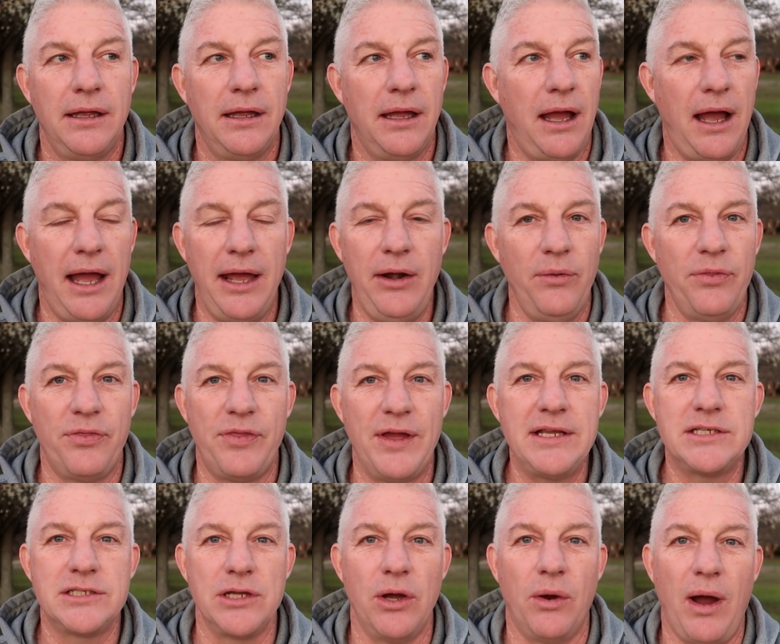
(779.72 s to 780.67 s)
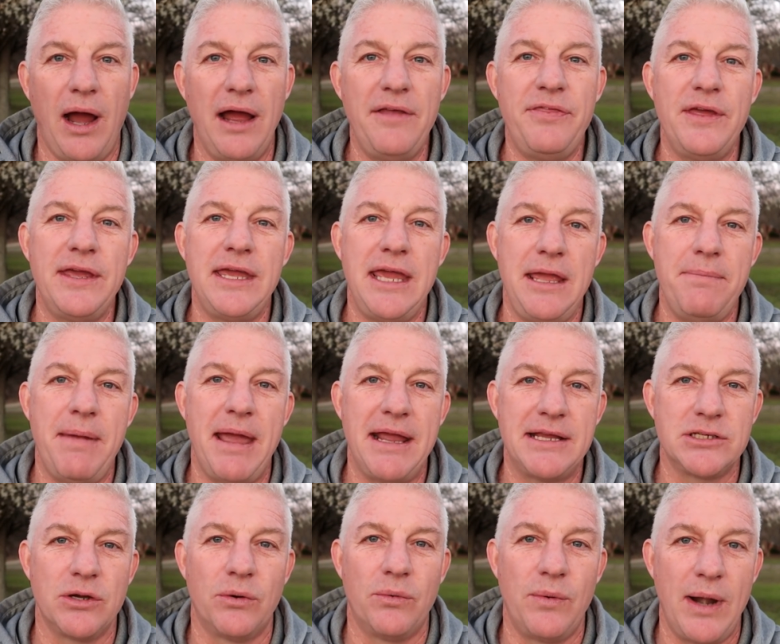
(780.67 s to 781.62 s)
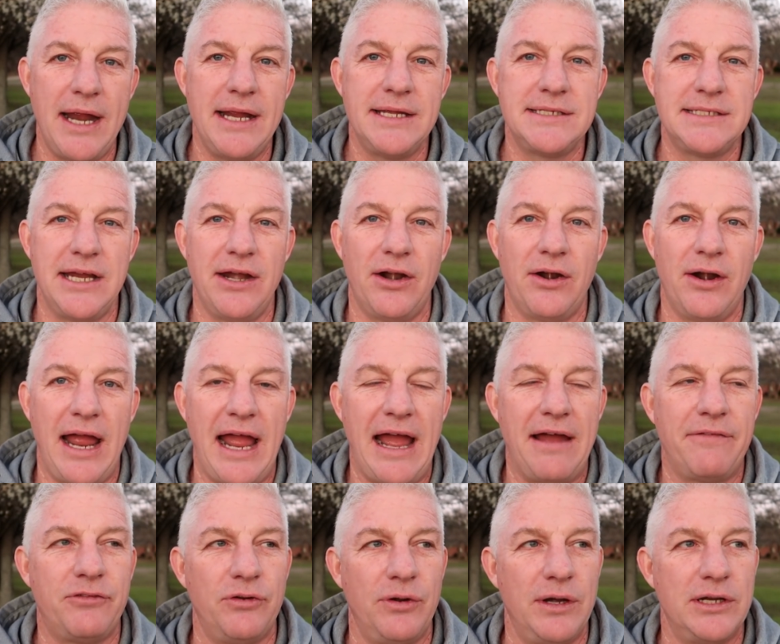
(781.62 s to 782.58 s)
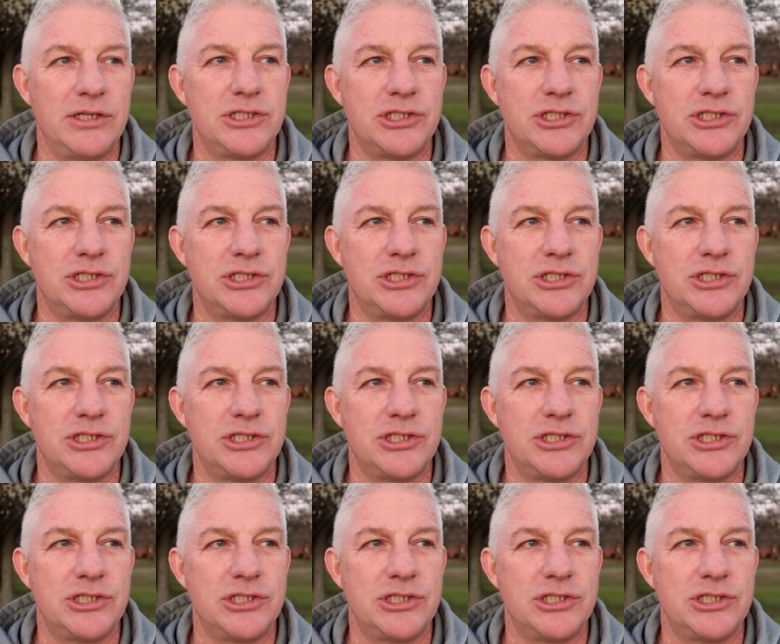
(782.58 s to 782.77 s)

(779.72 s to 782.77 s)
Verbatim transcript: I don't think so. I think he makes a raise here after it's